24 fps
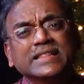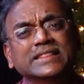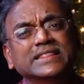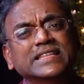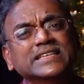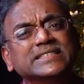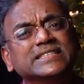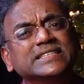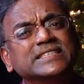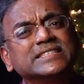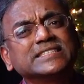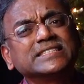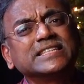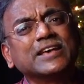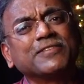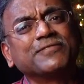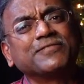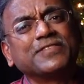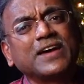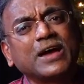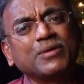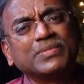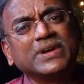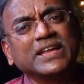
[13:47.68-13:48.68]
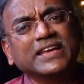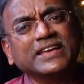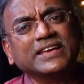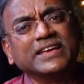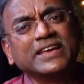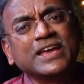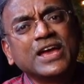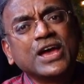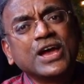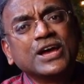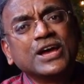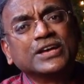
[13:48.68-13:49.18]
This is the
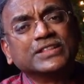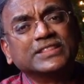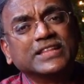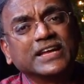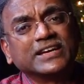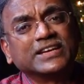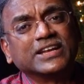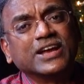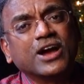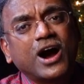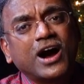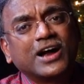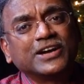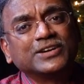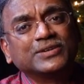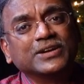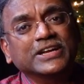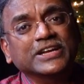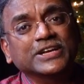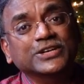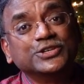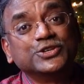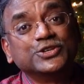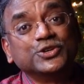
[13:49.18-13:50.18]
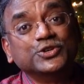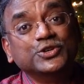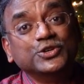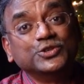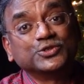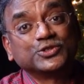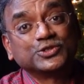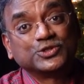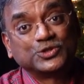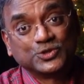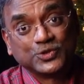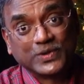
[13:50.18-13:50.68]
family that God
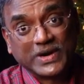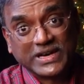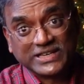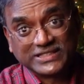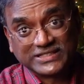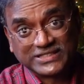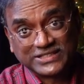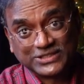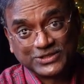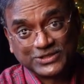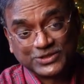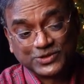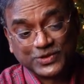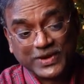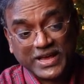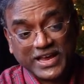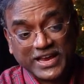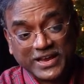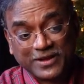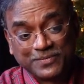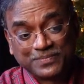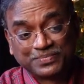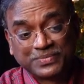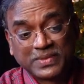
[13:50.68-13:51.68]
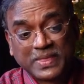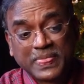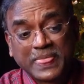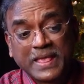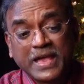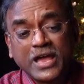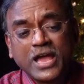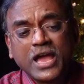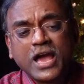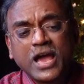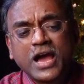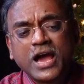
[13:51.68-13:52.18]
introduced to us today.
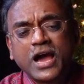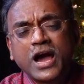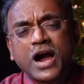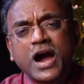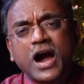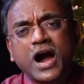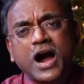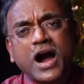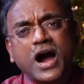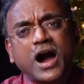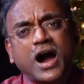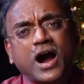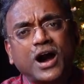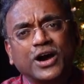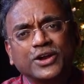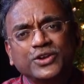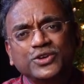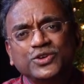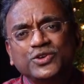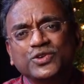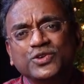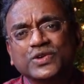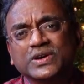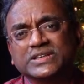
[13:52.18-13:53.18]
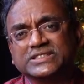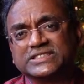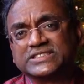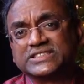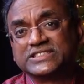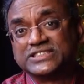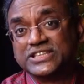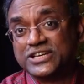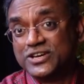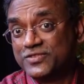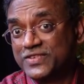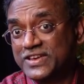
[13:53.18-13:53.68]
Are you a
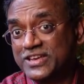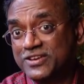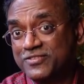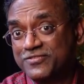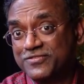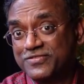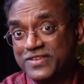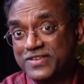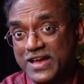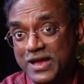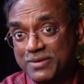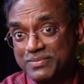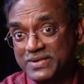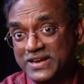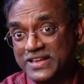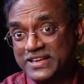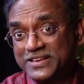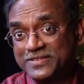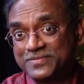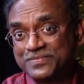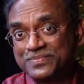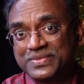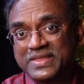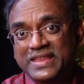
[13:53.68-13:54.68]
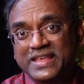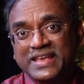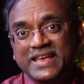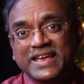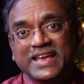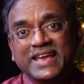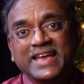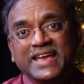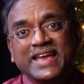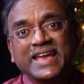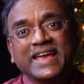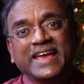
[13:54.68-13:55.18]
serving family
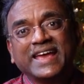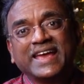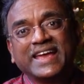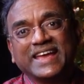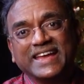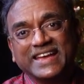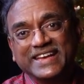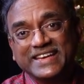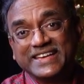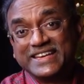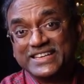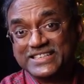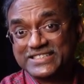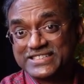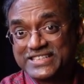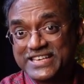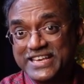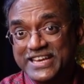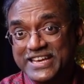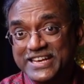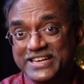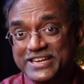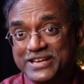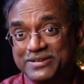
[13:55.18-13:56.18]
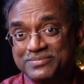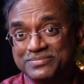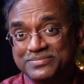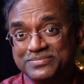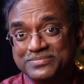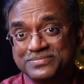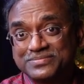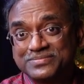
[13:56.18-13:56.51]
in his kingdom?